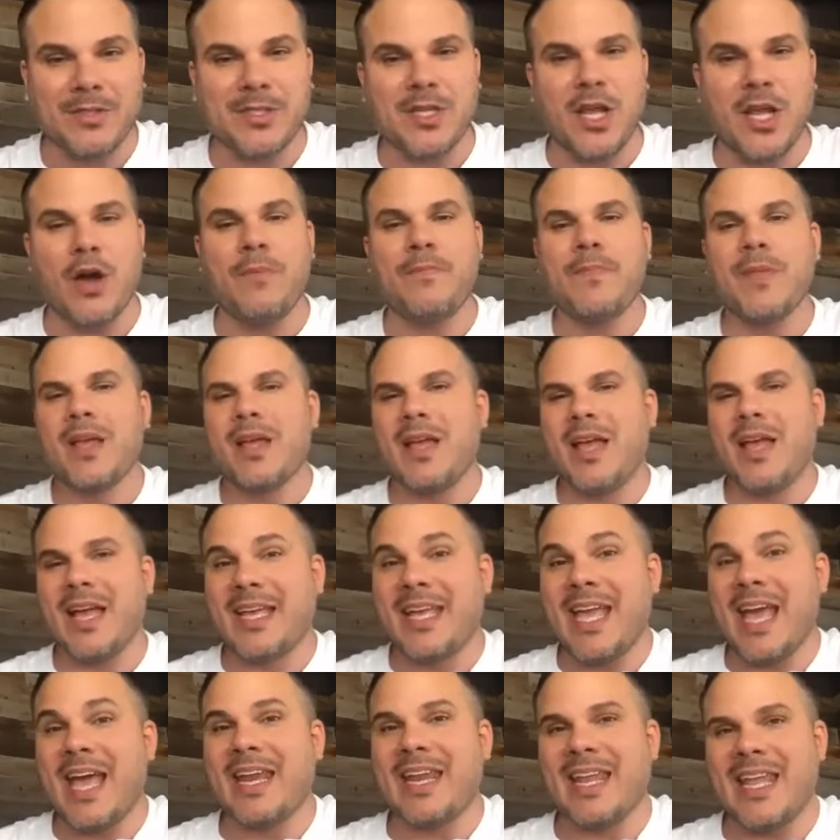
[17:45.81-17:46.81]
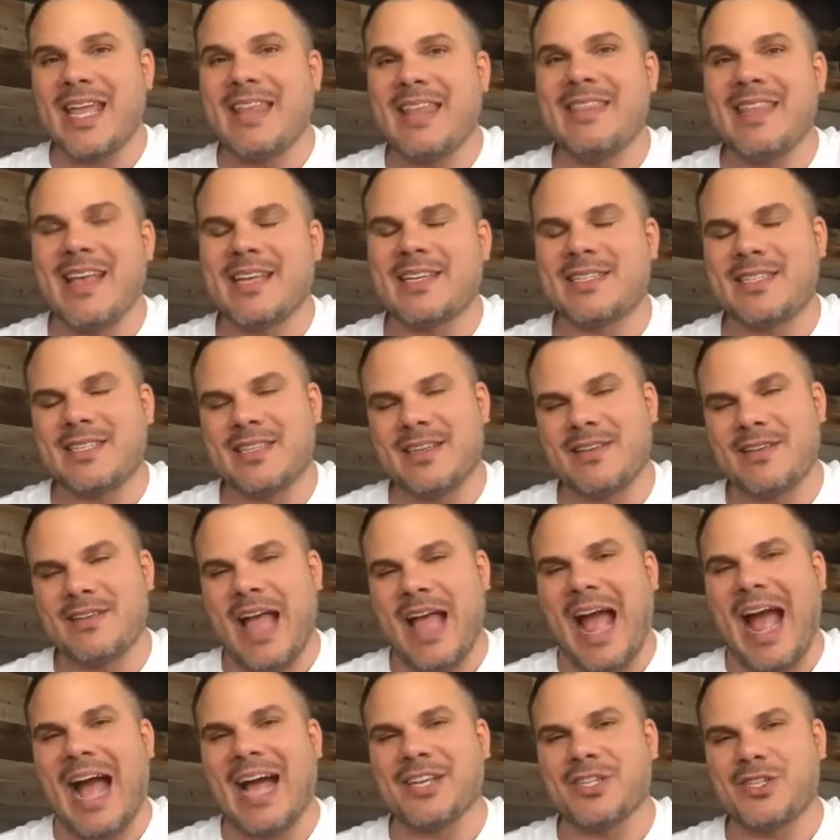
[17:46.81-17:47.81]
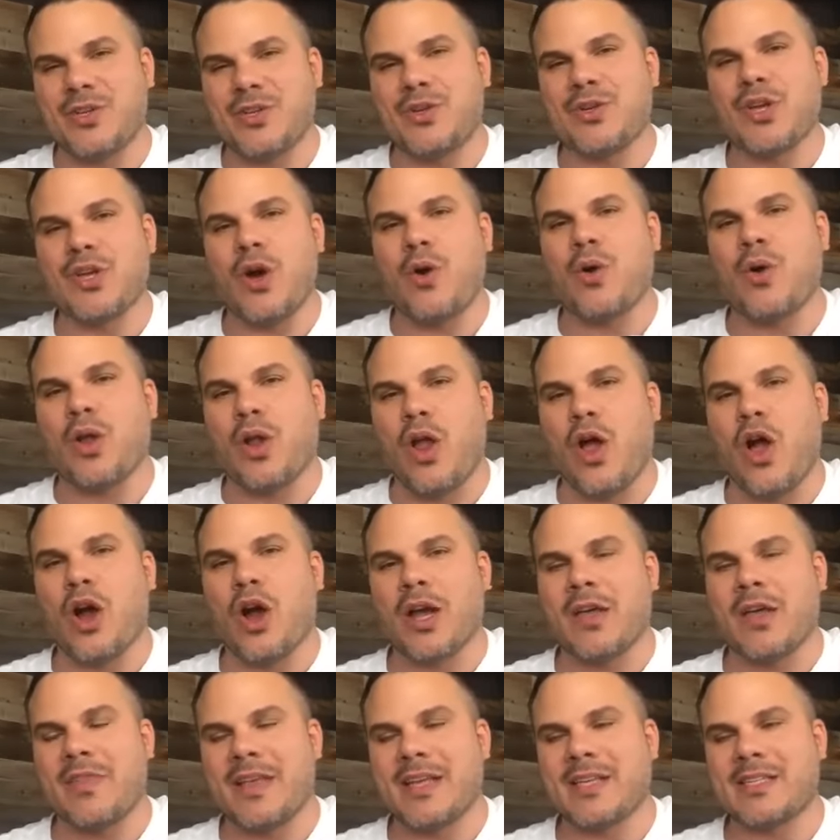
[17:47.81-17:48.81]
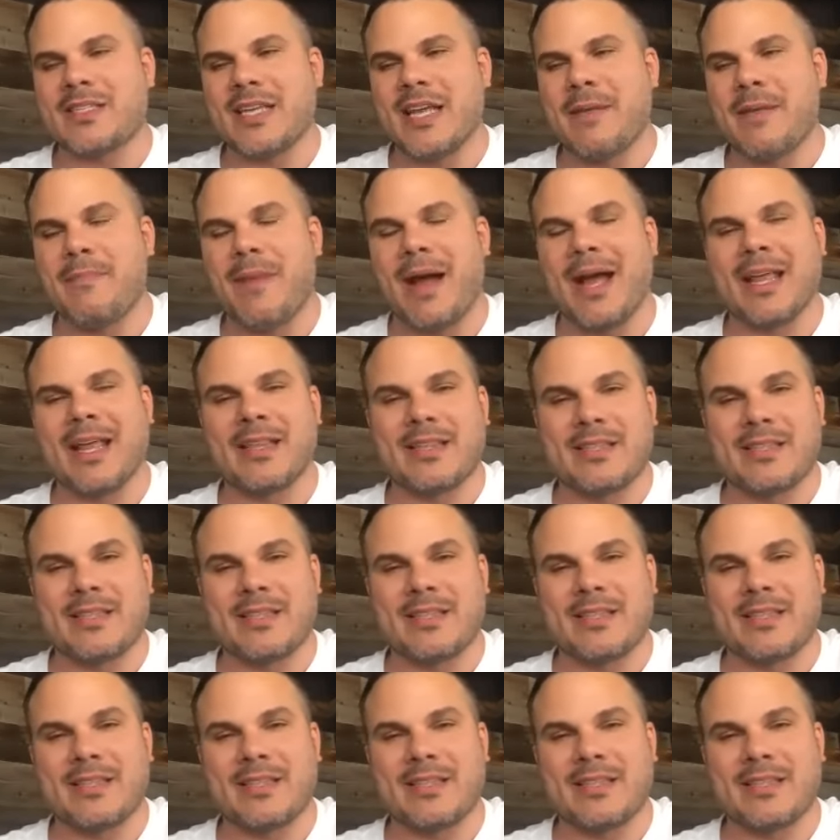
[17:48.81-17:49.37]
So again, in this, as you go along in this, it might,